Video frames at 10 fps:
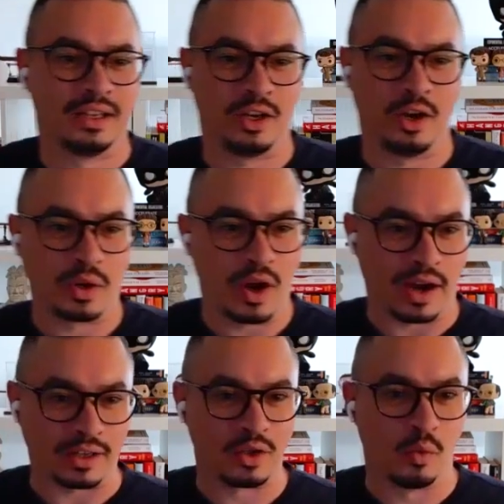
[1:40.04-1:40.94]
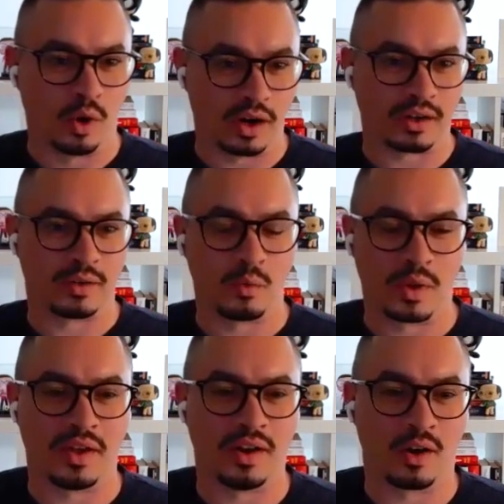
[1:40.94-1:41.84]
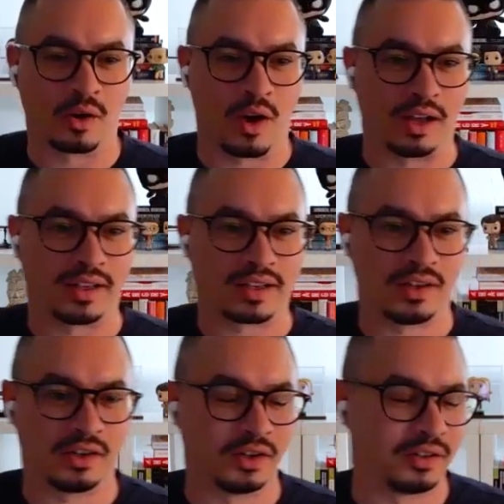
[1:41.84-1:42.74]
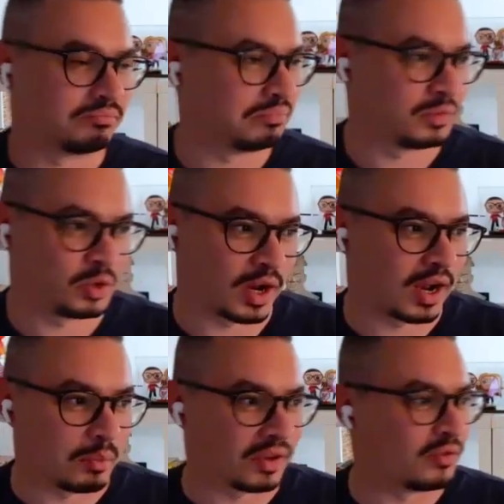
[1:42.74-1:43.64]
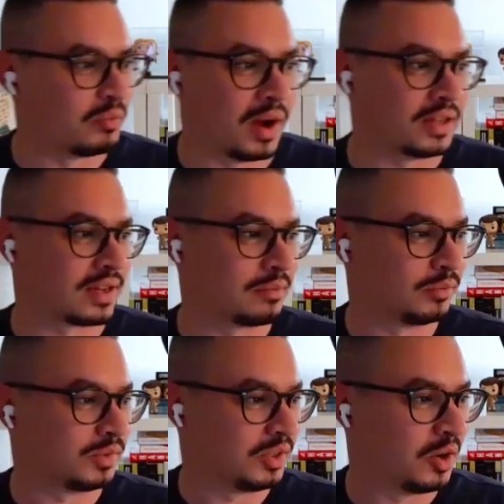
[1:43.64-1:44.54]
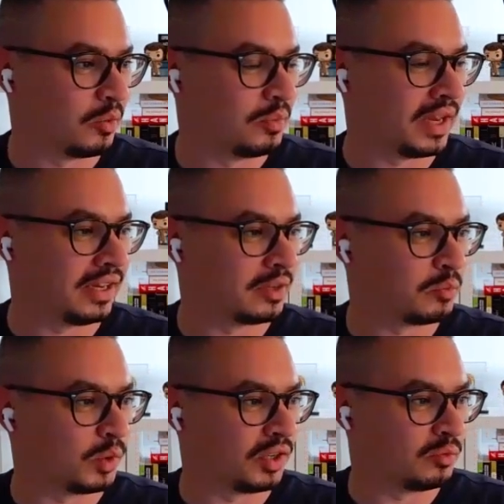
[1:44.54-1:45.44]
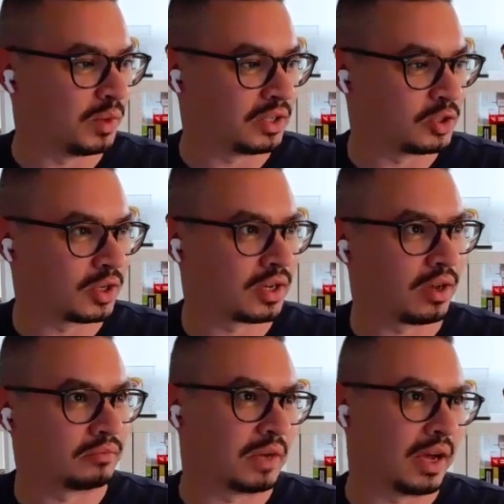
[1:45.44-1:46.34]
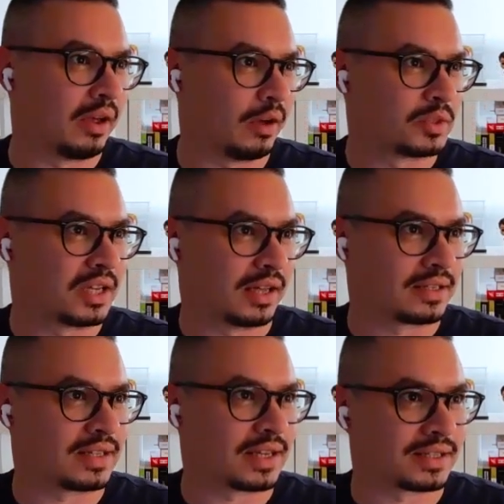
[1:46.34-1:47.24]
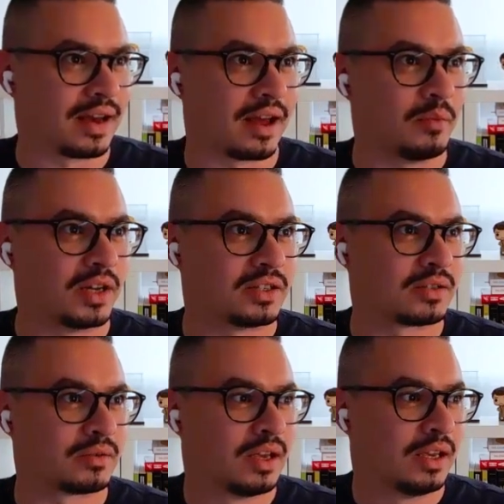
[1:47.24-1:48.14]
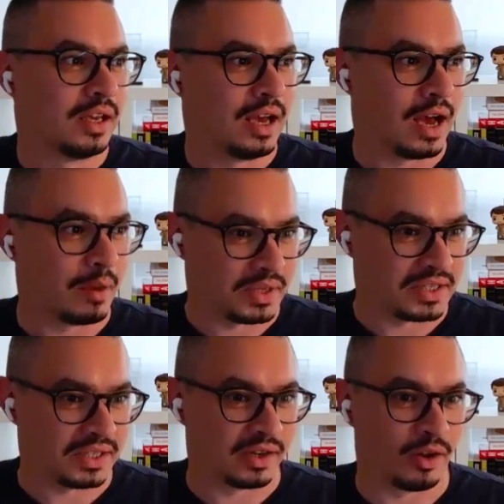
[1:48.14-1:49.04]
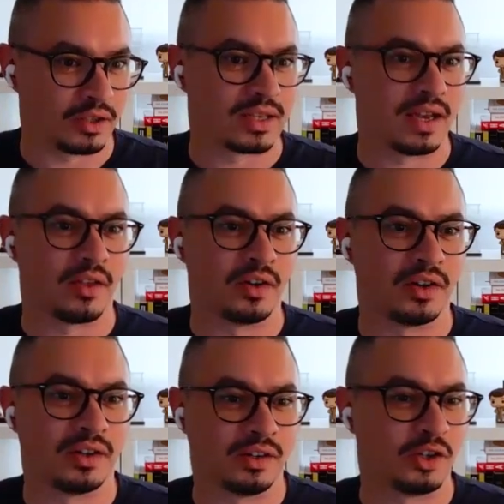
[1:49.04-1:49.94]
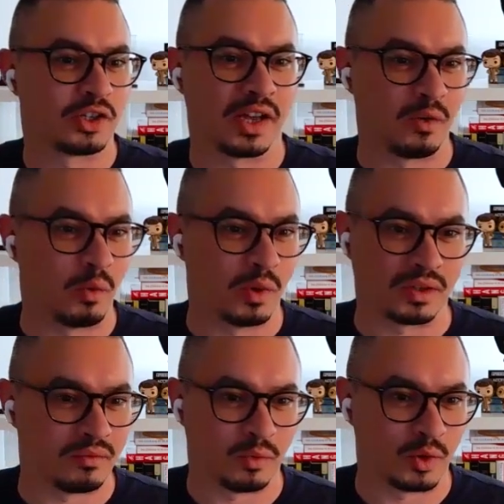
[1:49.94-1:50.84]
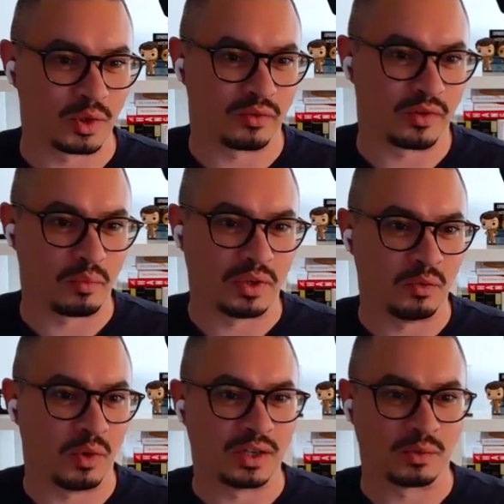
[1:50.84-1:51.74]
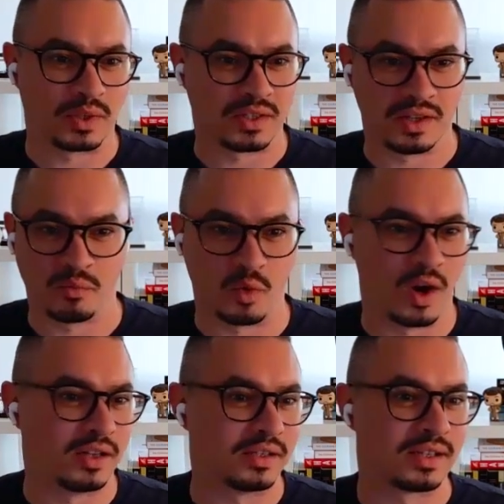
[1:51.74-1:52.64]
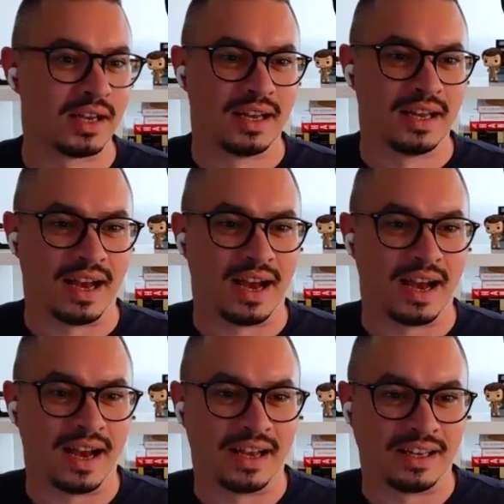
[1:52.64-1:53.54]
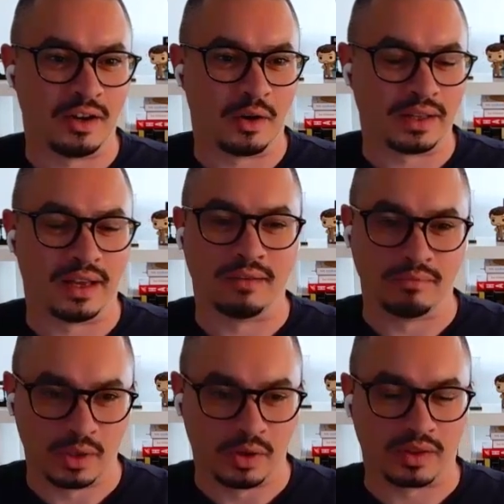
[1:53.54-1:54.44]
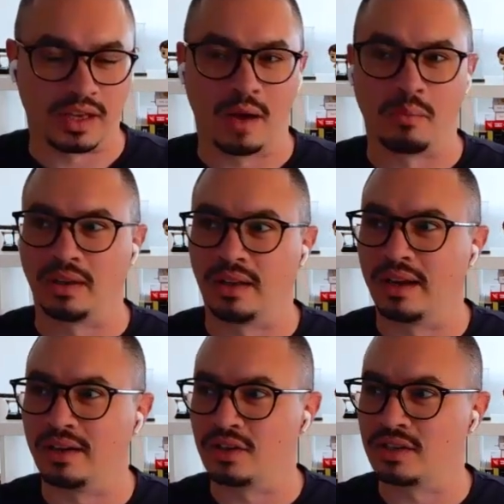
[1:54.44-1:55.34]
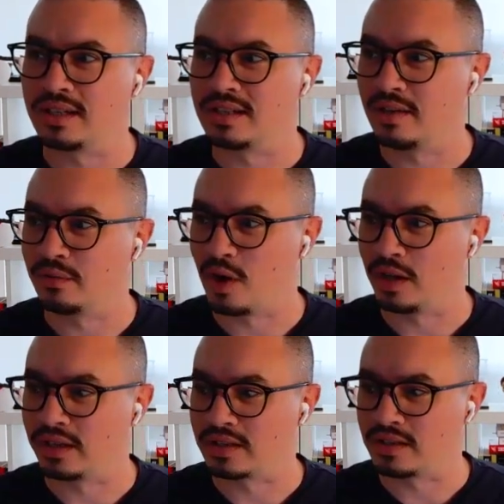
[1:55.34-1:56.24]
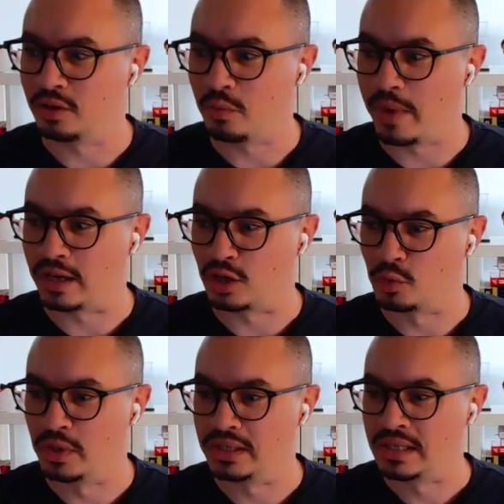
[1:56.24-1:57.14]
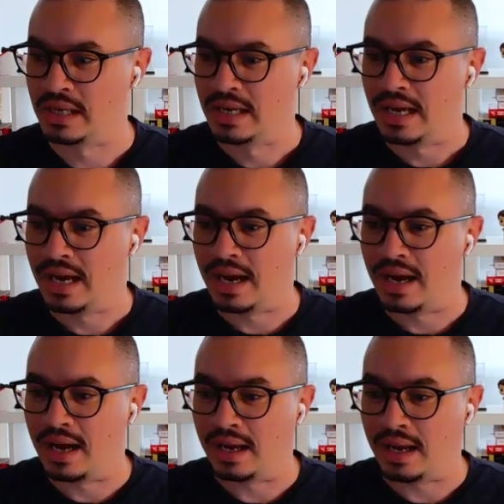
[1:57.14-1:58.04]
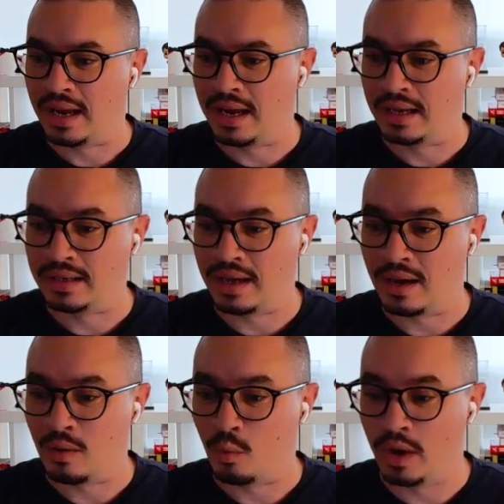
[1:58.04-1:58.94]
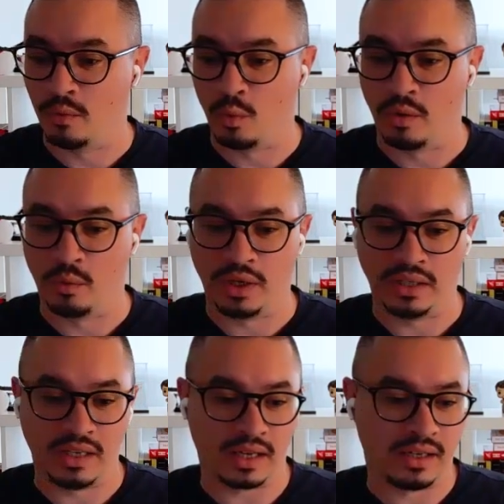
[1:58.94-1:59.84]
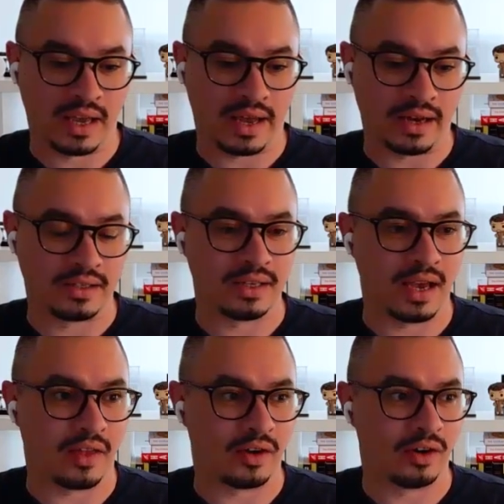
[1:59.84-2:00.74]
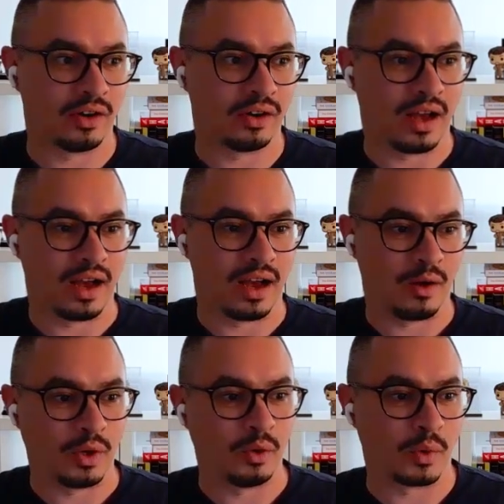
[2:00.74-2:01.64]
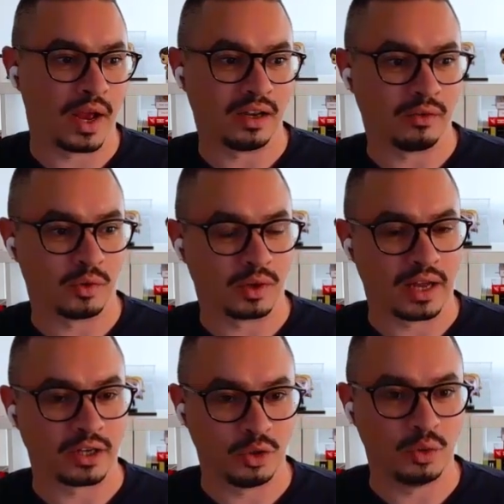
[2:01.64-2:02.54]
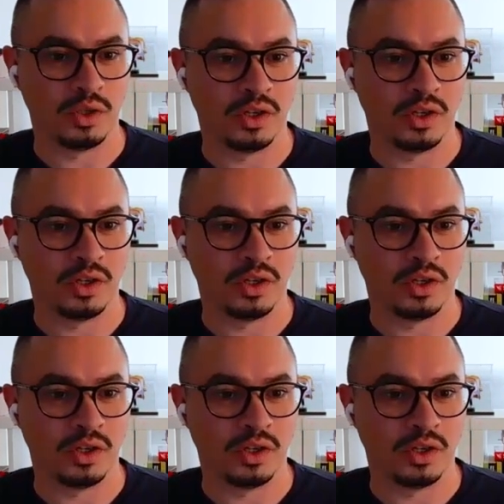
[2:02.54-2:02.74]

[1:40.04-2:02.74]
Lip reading: we got it to work within our contact center. Took a couple of months. I'm, making it brief, but it took, I would say like 6 to 9 months, piecing it all together, understanding what voice over IP was, what SIP was, and then, the upper layers, let's say, of contact center management. When we did get it together, we ran it for like 2